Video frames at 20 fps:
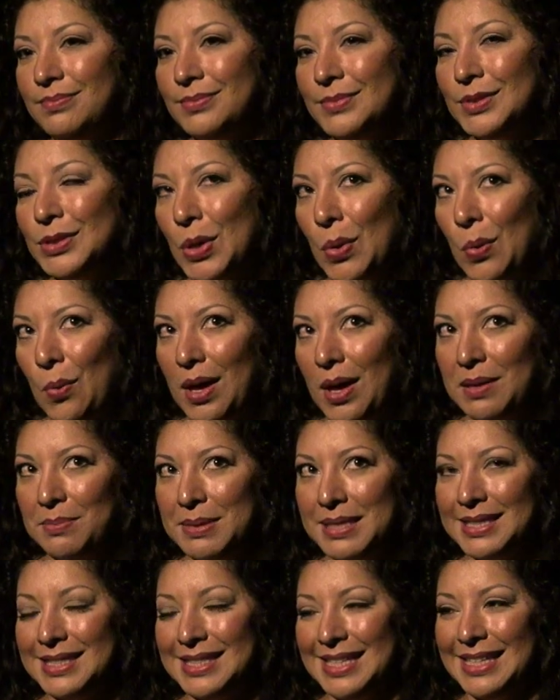don't want to
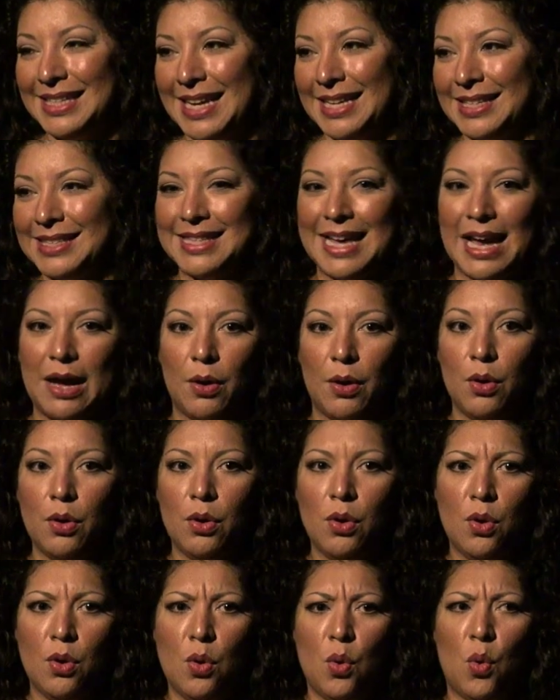be seen as that
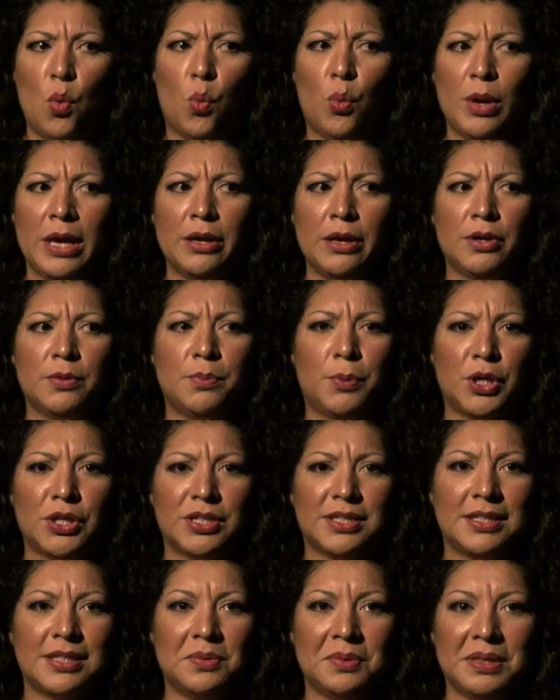weird
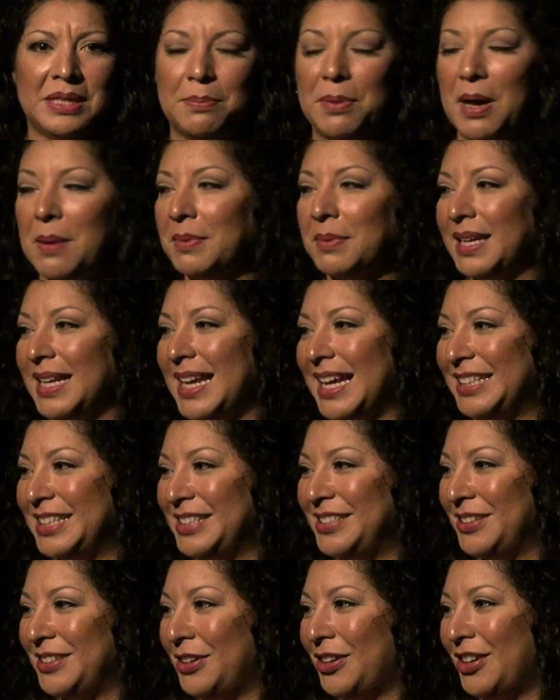person with the pump connected
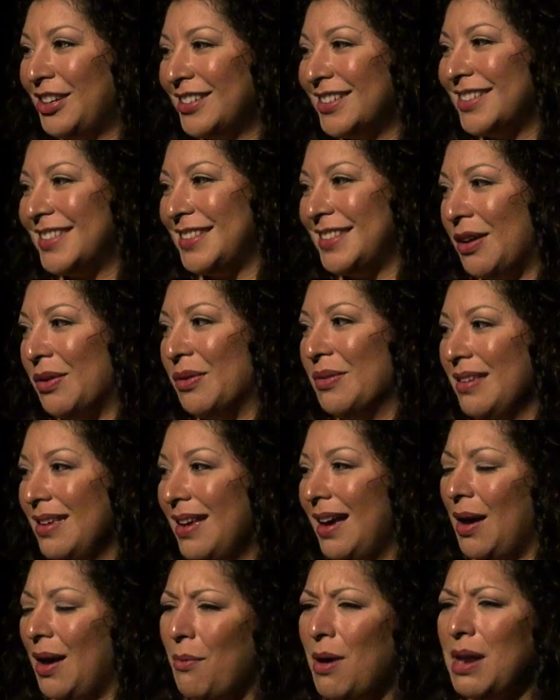to her. So
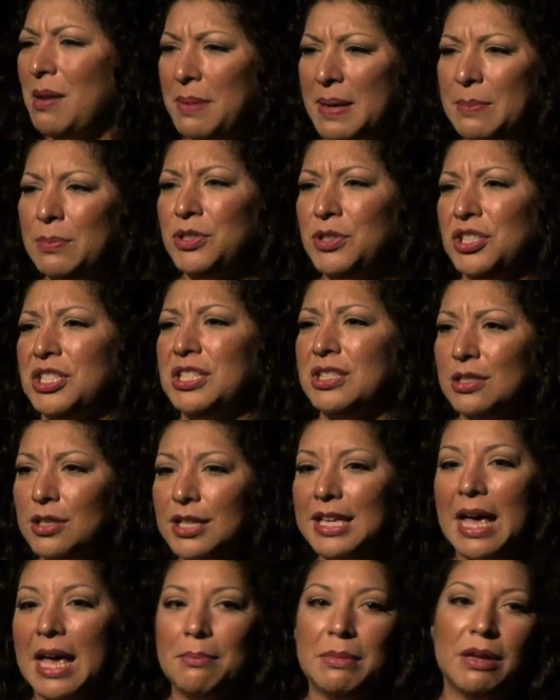I wanted people to just
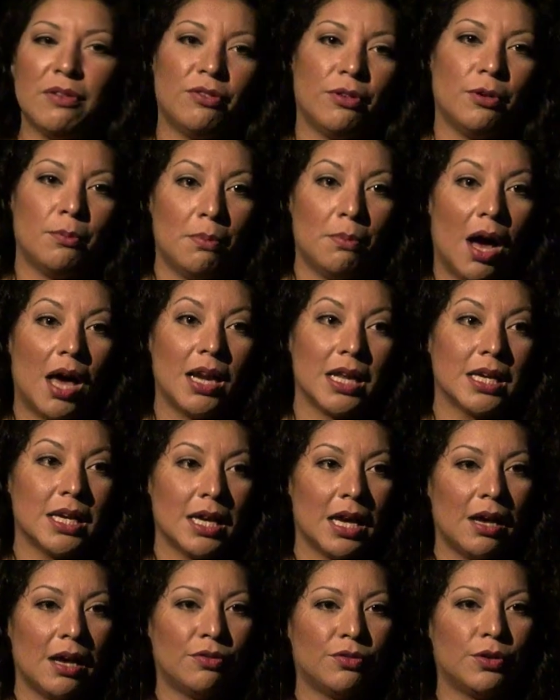look at me for
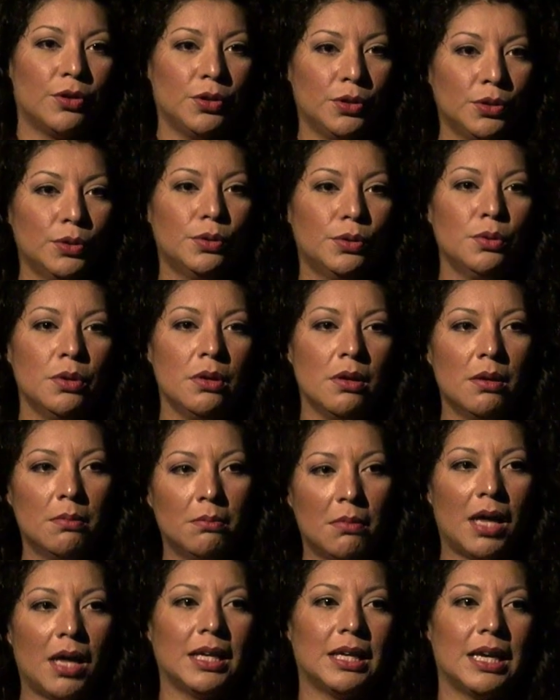Monica, for who
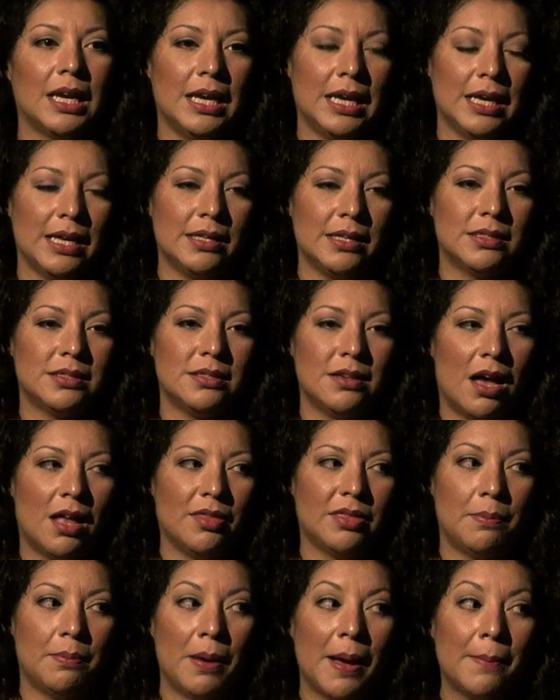Monica is, not
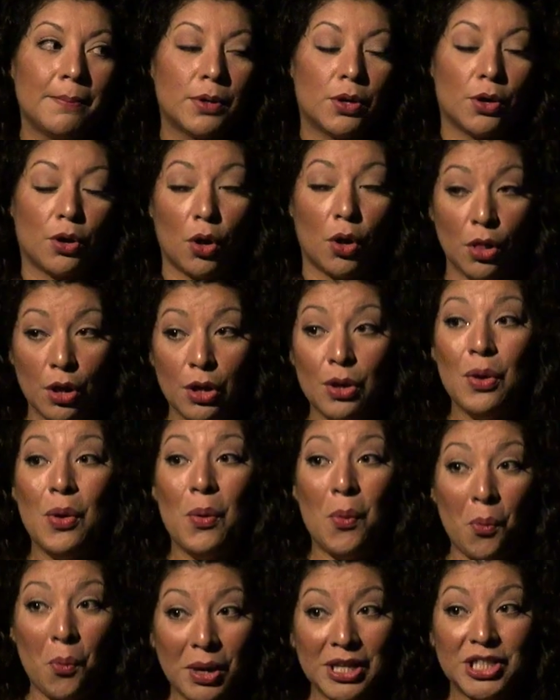the pump girl,
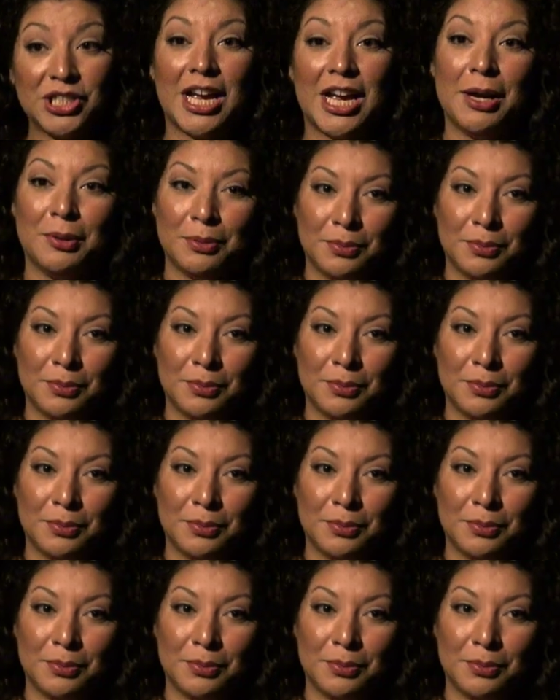which I